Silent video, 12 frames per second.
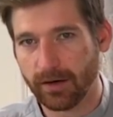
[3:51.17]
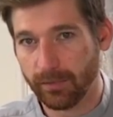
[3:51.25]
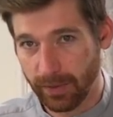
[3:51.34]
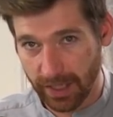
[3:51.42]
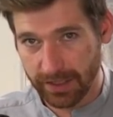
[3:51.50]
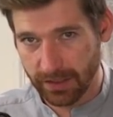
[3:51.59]

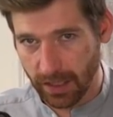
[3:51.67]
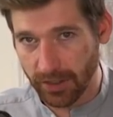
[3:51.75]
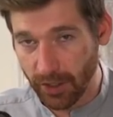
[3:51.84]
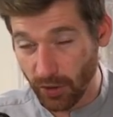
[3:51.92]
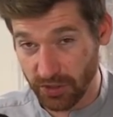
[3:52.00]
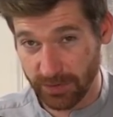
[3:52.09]
but a
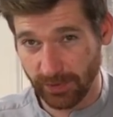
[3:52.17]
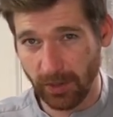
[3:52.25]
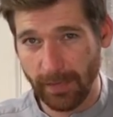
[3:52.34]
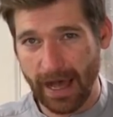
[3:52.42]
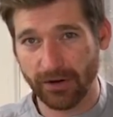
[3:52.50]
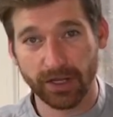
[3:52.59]
noticeable
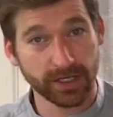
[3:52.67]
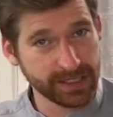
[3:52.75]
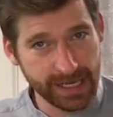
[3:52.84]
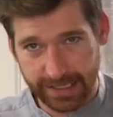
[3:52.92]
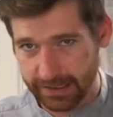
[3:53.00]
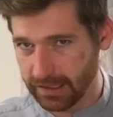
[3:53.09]
amount.
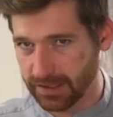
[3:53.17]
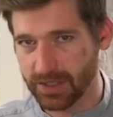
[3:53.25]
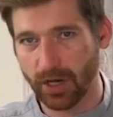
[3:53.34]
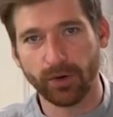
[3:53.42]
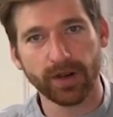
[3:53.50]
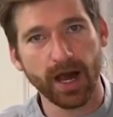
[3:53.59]
Again, it's
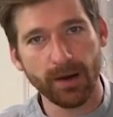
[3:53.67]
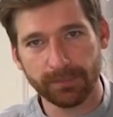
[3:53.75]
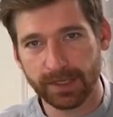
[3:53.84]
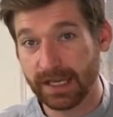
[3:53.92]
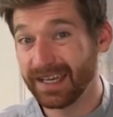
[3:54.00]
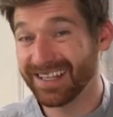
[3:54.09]
going up.